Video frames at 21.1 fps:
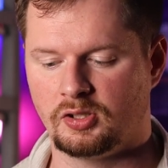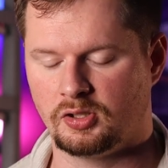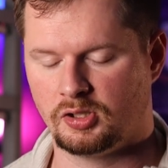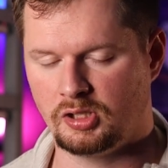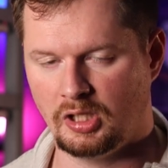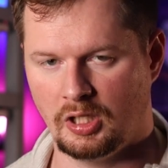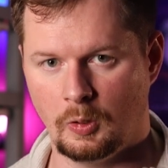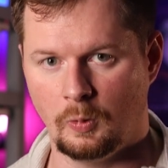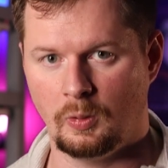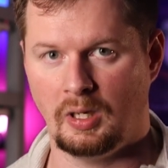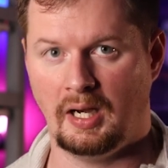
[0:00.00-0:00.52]

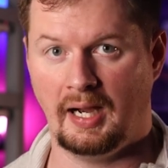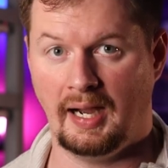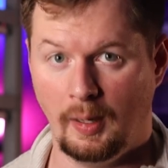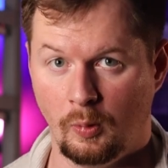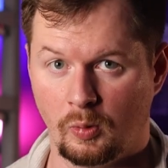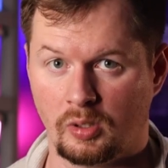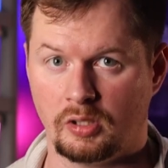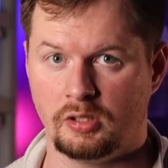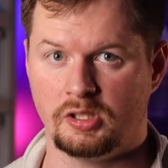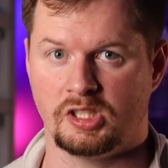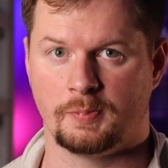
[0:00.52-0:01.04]
So
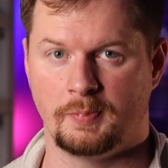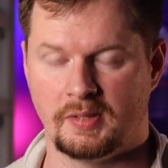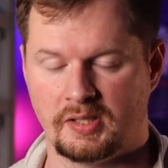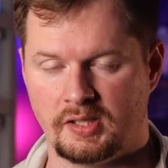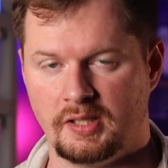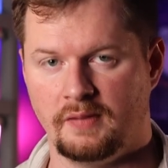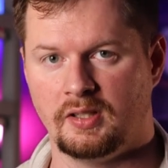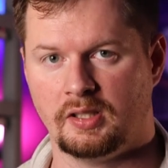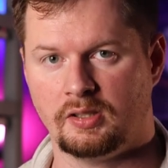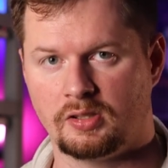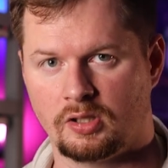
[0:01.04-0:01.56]
our
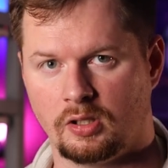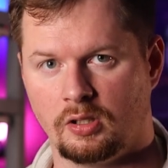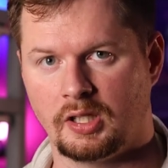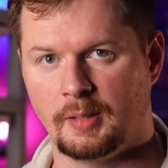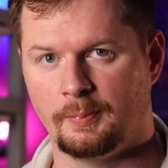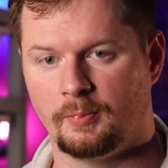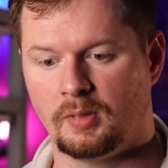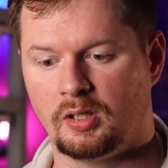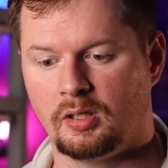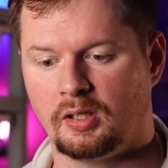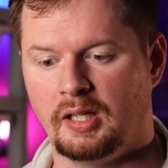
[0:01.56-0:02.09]
specific
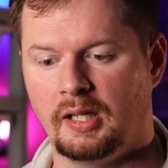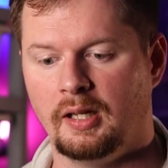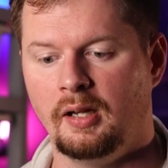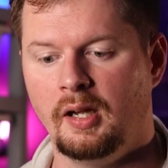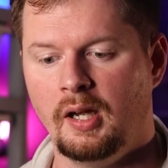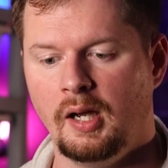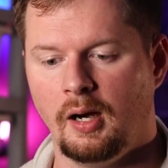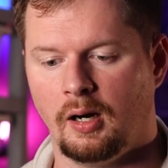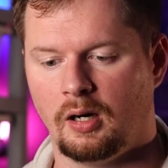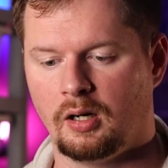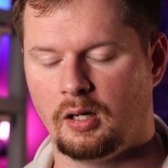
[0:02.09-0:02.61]
target market
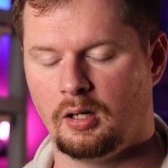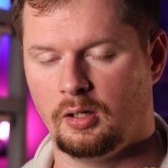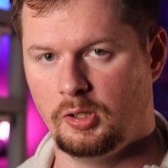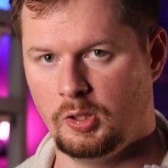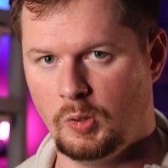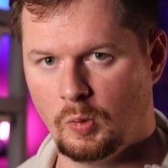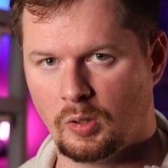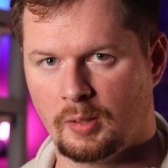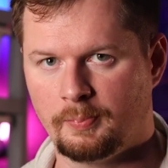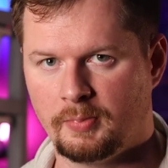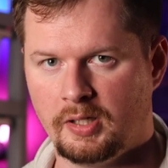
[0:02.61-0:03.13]
are
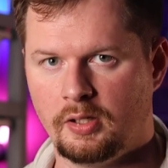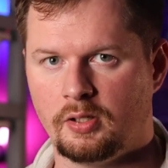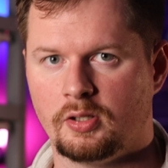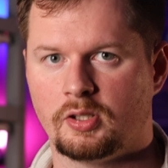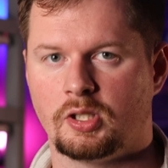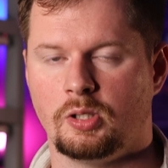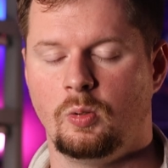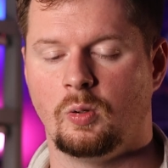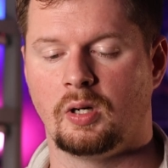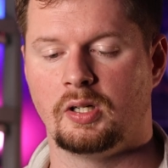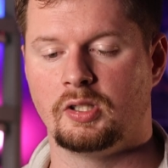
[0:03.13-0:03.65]
newer
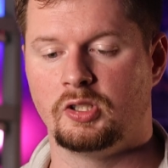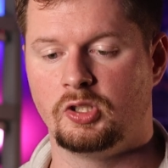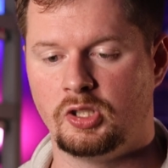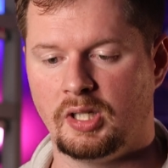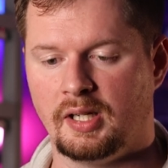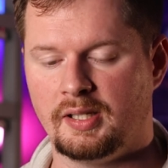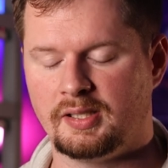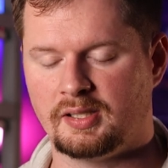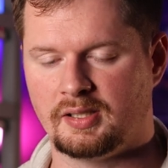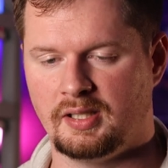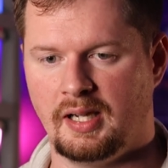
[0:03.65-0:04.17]
breeders who are
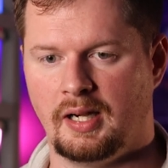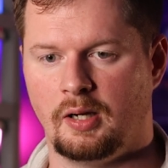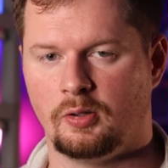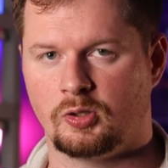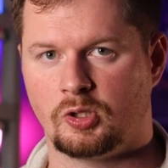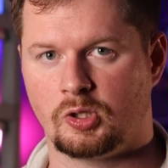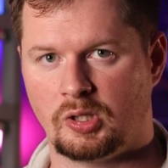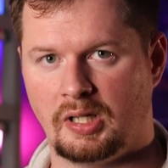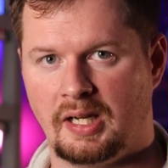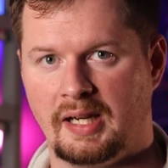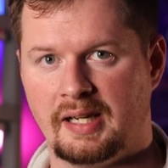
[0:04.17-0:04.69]
just now
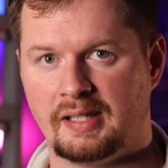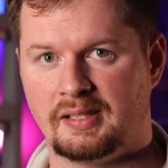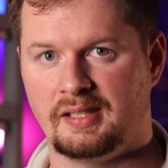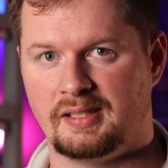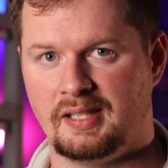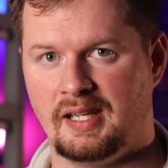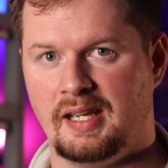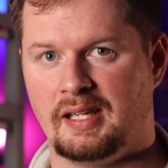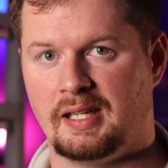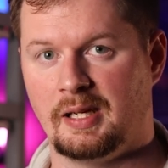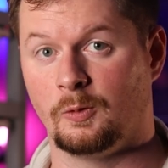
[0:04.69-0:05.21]
trying to
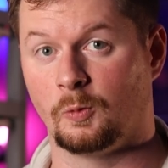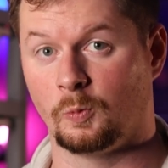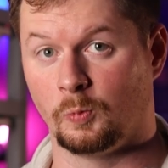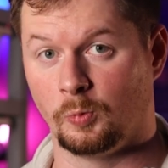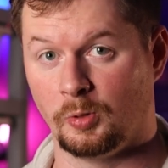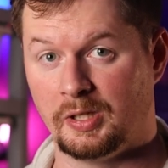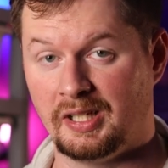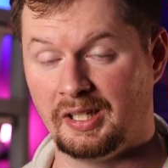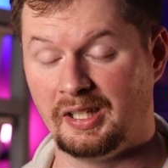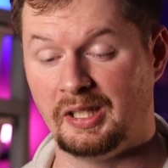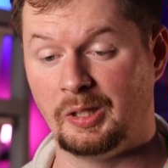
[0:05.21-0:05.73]
take it
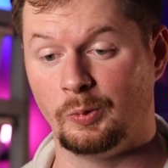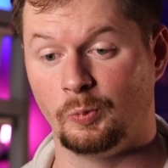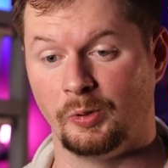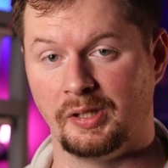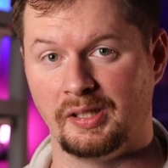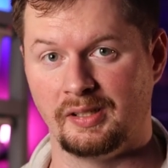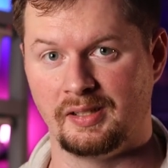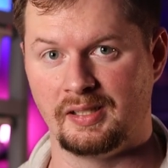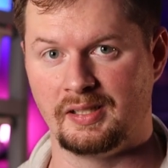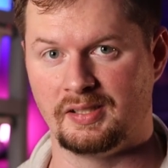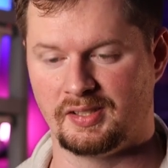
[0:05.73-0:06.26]
really,
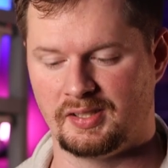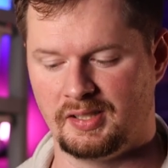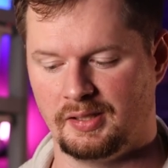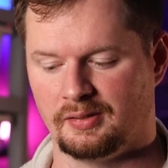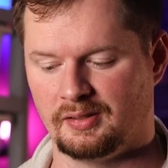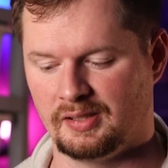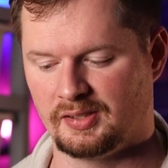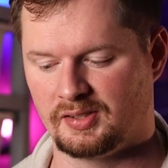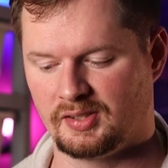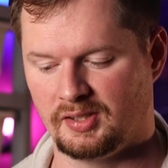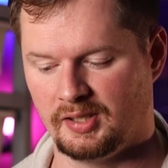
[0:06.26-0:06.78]
really
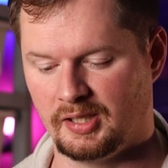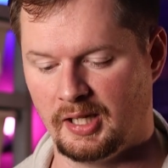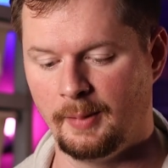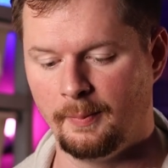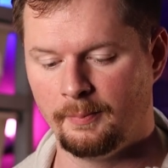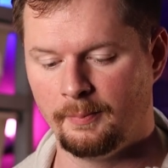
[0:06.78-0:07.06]
seriously.